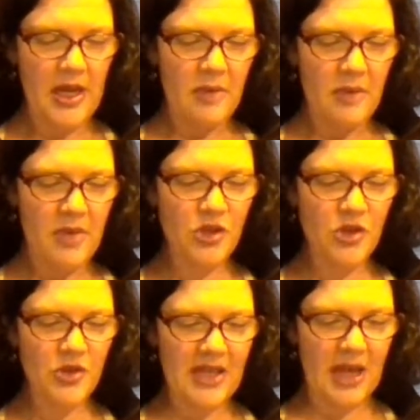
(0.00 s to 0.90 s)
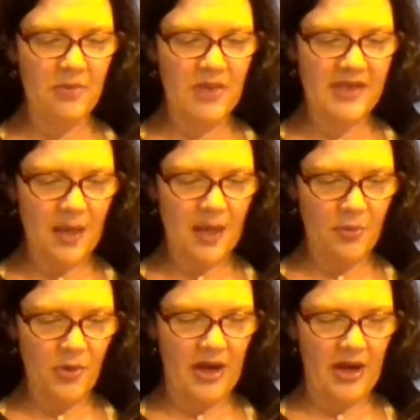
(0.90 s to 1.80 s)
Mixtures can be
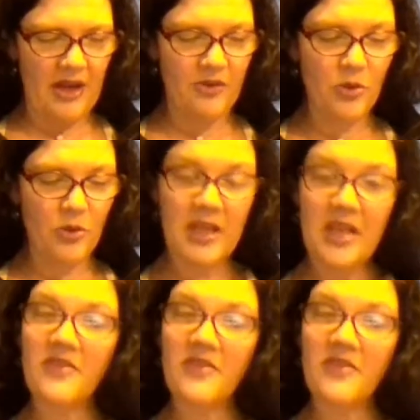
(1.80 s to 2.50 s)
separated. If you leave